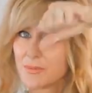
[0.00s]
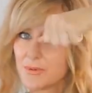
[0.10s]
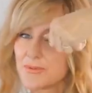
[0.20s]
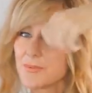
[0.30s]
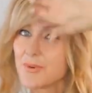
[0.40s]

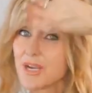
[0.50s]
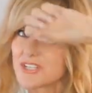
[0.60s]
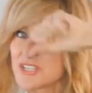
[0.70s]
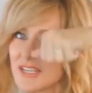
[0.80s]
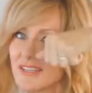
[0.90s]
Pulled the
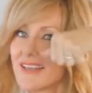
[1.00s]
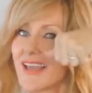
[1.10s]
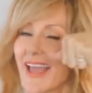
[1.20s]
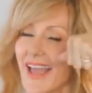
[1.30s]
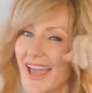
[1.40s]
brush in
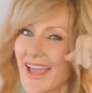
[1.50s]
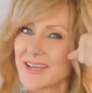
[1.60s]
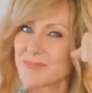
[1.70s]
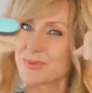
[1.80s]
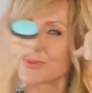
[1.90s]

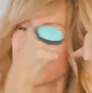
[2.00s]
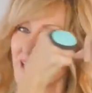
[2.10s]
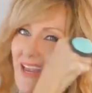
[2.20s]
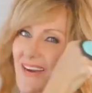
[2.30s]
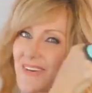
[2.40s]
and put
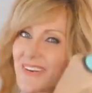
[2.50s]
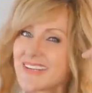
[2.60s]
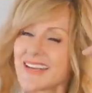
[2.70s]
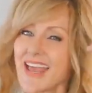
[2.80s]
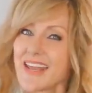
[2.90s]
the air on
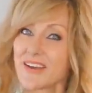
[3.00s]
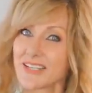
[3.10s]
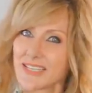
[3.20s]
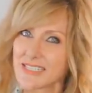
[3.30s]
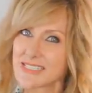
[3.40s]
it and
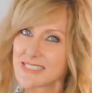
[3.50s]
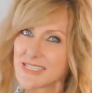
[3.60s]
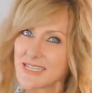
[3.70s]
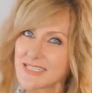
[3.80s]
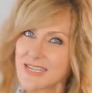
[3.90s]
I let it
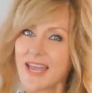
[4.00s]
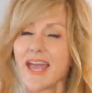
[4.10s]
sit.